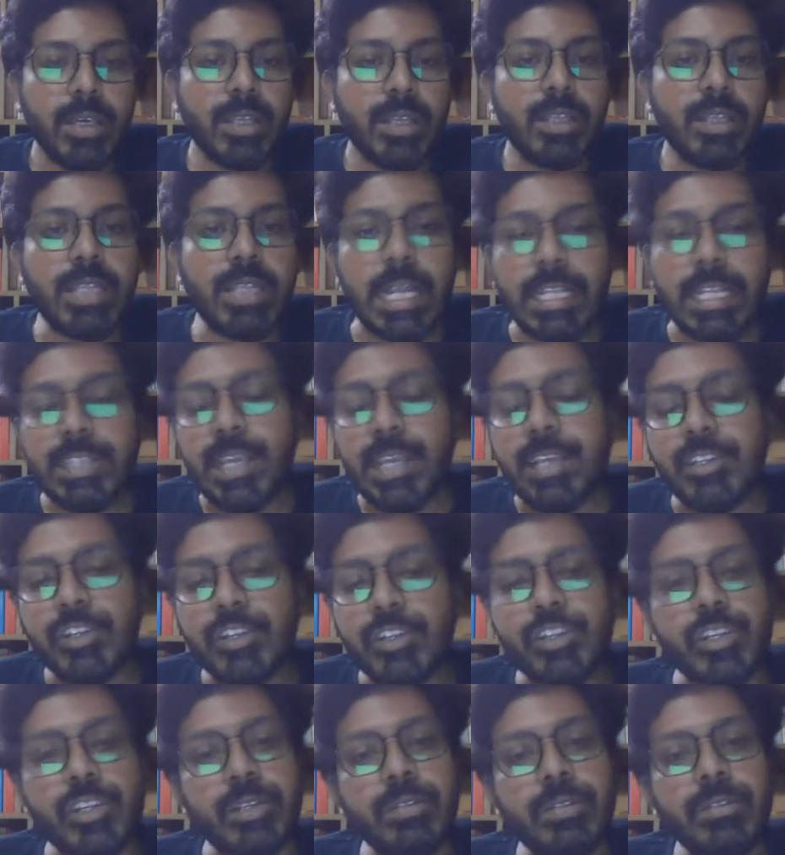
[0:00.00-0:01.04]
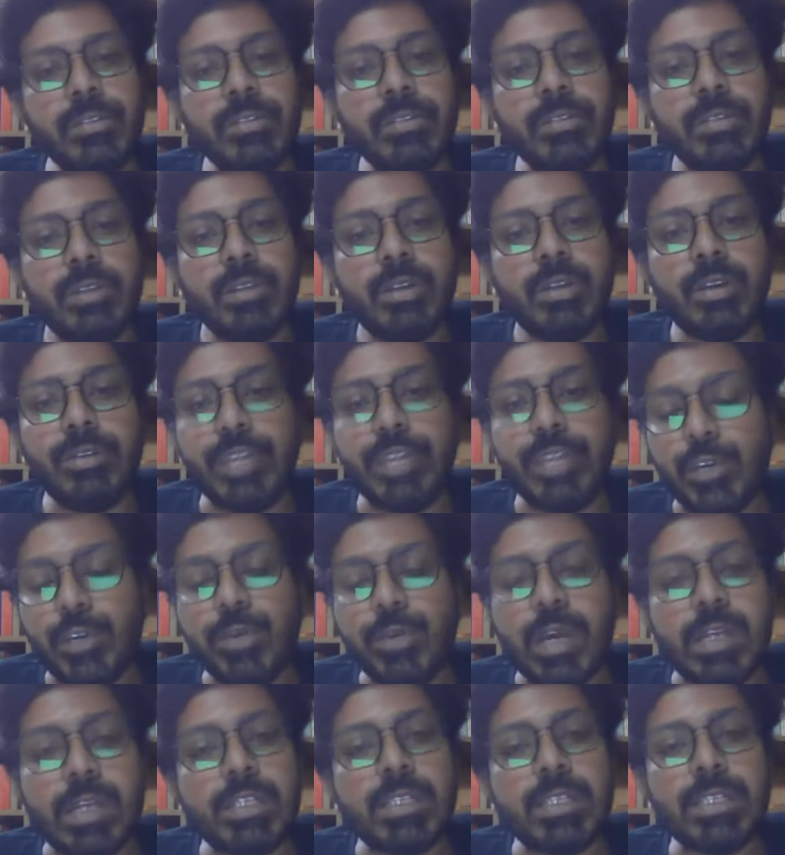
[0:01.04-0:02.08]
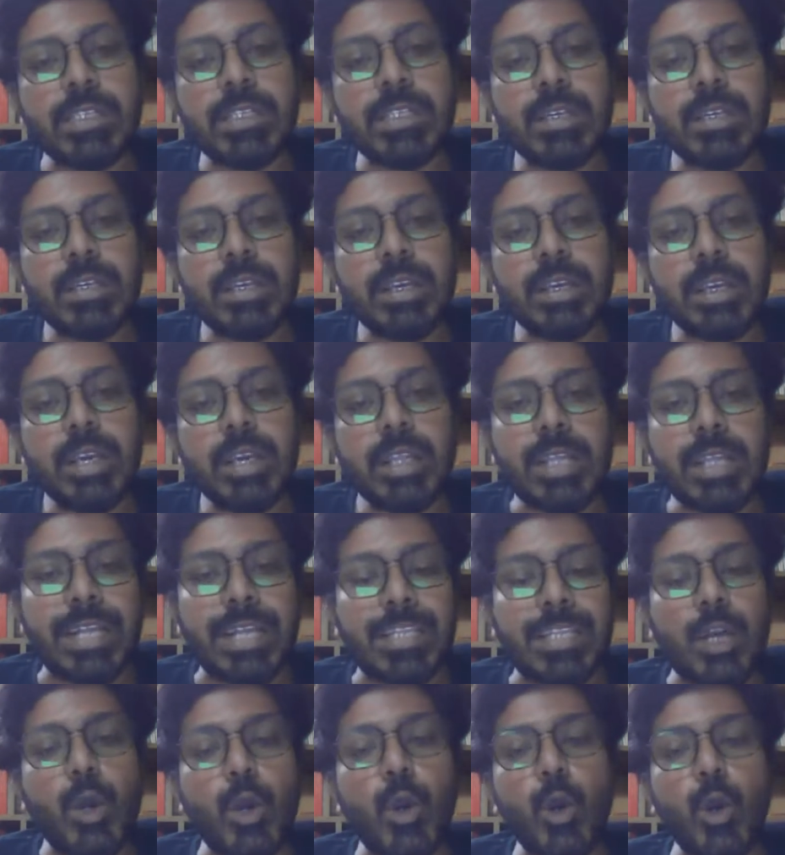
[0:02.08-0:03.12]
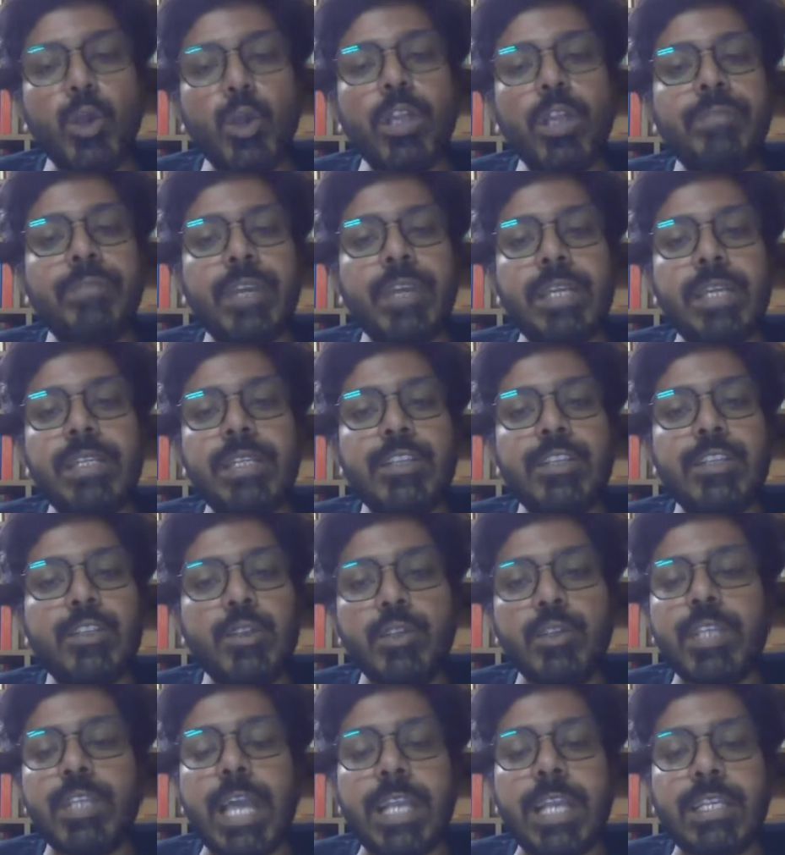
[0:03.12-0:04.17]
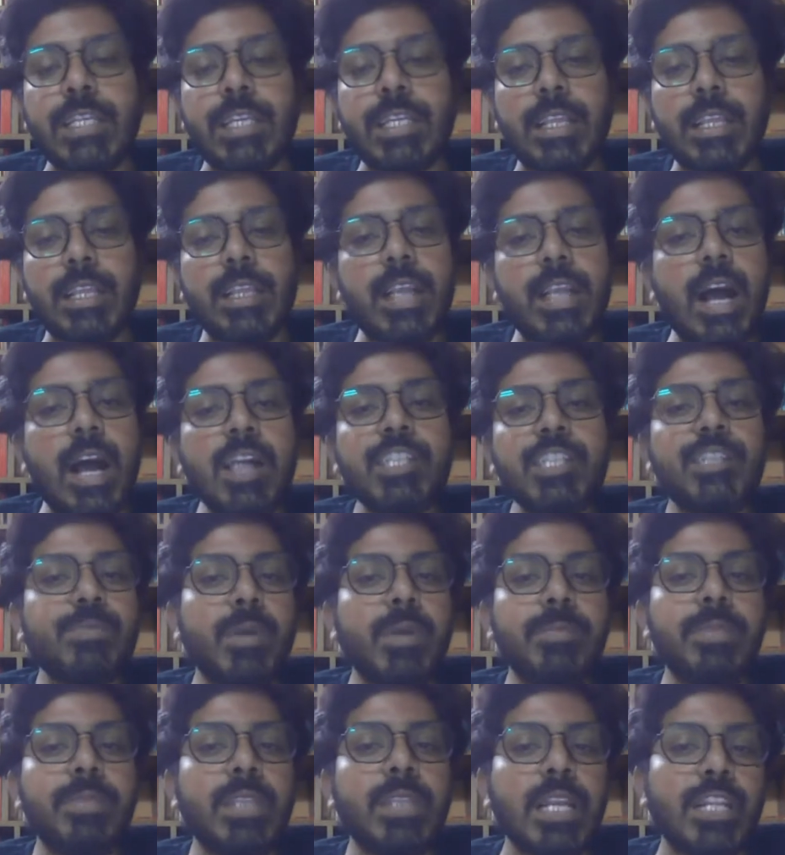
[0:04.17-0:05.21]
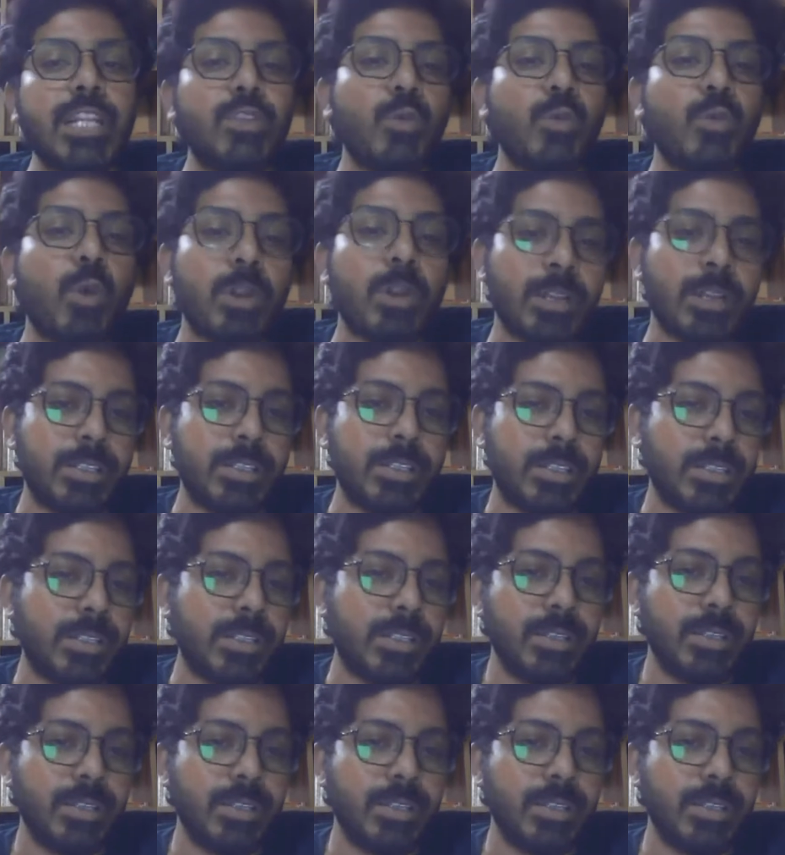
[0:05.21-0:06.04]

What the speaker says: Dalitization requires that the whole of Indian society learns from Dalit wars.